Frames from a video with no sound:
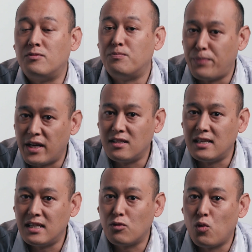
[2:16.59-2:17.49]
better
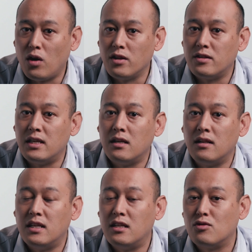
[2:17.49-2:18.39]
data quality
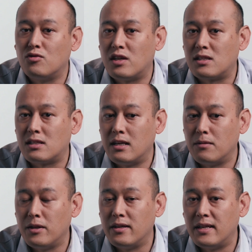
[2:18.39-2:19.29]
leading to
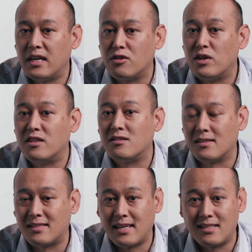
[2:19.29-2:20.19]
translatability and greater
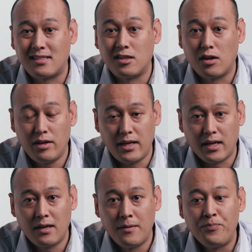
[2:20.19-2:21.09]
success in the clinic.